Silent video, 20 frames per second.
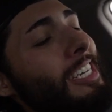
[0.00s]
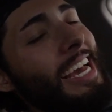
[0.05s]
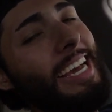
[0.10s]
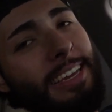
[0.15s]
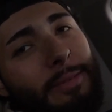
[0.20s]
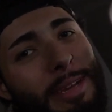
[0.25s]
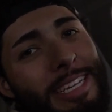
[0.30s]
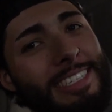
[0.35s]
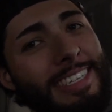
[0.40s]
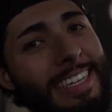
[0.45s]
Yeah, it
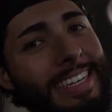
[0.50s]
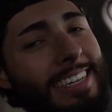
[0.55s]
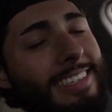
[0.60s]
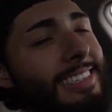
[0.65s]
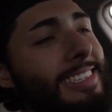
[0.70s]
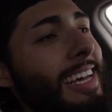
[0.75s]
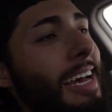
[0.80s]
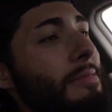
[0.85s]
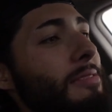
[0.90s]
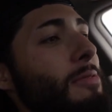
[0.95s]
can be tedious
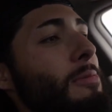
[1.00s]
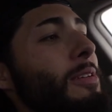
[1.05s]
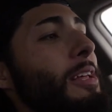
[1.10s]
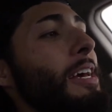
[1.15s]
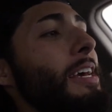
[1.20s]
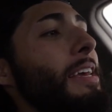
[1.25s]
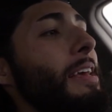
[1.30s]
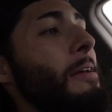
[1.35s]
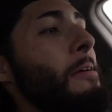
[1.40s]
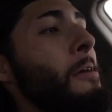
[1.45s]
at times, but
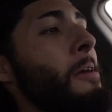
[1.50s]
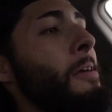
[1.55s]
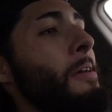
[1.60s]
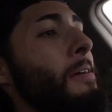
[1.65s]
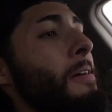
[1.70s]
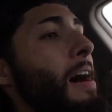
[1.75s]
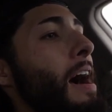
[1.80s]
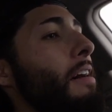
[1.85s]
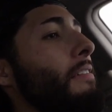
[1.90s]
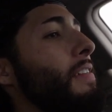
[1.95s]
like,
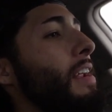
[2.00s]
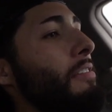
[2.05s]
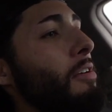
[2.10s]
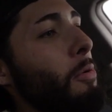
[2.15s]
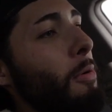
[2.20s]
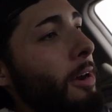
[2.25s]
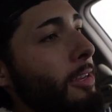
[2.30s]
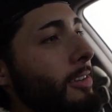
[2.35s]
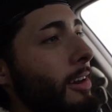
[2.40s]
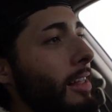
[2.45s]
I've never
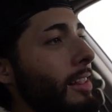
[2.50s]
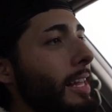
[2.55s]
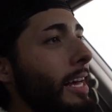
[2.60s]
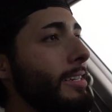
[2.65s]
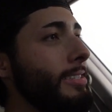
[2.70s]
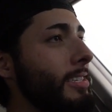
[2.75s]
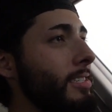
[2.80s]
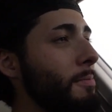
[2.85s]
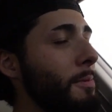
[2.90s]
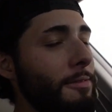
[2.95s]
worked on a
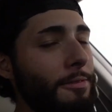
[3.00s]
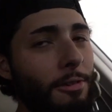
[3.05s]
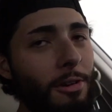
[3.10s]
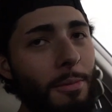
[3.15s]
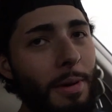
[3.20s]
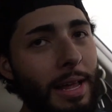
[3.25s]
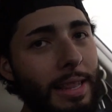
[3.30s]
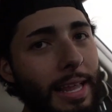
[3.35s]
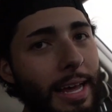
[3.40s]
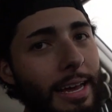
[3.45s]
Lexus before
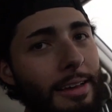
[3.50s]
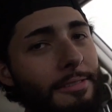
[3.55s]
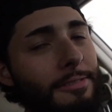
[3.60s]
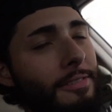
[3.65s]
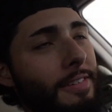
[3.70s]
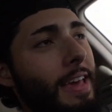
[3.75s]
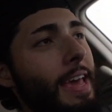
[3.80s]
in my life,